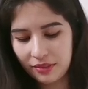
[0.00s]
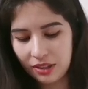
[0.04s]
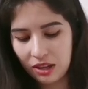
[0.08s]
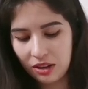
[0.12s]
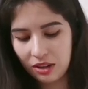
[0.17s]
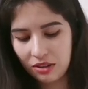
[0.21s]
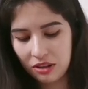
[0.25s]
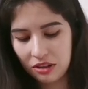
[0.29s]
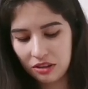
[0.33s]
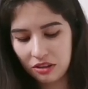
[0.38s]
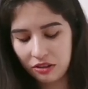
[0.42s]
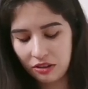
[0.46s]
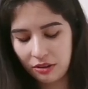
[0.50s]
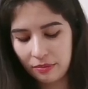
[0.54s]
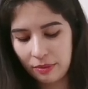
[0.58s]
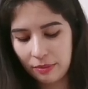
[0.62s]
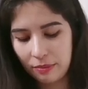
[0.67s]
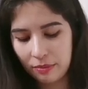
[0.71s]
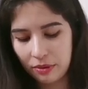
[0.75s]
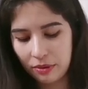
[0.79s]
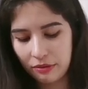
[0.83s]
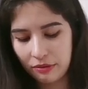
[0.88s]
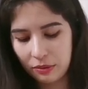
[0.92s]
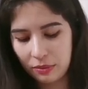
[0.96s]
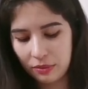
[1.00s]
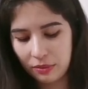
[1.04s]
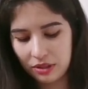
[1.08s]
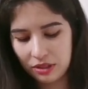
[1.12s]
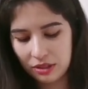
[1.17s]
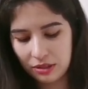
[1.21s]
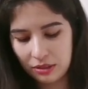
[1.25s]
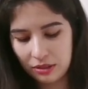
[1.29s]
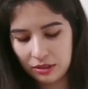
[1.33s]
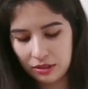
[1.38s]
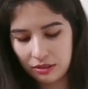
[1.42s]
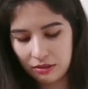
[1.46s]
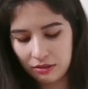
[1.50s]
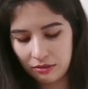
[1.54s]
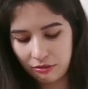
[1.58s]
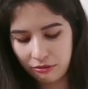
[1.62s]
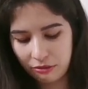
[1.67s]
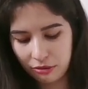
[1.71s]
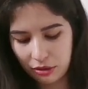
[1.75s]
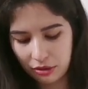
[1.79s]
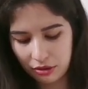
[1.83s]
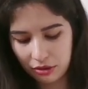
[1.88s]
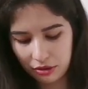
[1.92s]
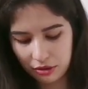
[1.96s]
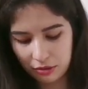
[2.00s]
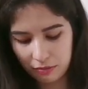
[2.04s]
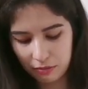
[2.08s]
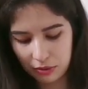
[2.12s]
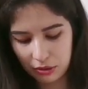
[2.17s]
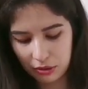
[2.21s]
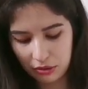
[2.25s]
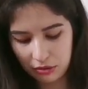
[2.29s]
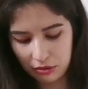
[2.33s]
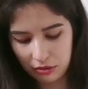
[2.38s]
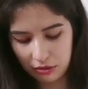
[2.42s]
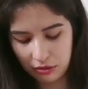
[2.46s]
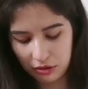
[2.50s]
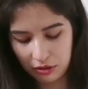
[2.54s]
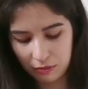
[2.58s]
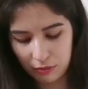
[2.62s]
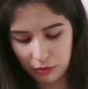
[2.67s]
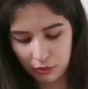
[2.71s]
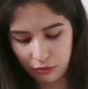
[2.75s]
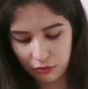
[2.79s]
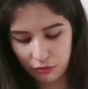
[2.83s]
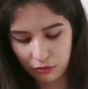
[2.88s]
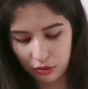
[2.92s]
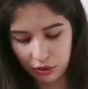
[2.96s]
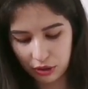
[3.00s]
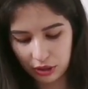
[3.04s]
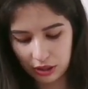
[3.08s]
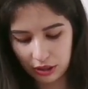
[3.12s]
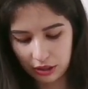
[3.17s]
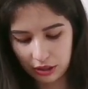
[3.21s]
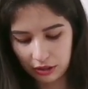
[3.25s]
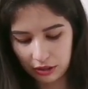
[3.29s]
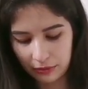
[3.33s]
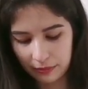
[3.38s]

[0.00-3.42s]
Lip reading: Oh no, I don't remember if it was fork spoon or spoon fork.